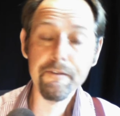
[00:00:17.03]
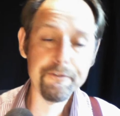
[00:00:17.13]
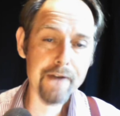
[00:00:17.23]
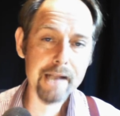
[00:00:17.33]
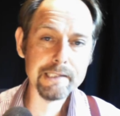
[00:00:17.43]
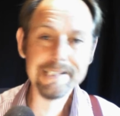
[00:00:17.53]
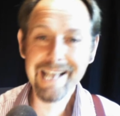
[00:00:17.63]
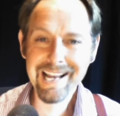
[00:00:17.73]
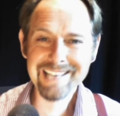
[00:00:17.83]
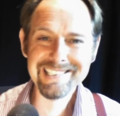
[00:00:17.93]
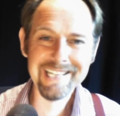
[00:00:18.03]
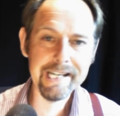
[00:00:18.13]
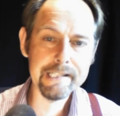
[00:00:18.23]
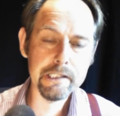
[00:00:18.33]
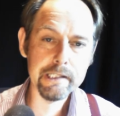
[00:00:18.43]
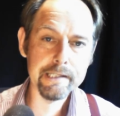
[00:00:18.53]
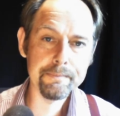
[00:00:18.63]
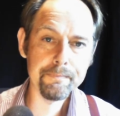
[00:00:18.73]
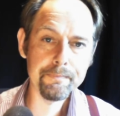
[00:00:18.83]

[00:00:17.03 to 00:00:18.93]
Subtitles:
France and Italy.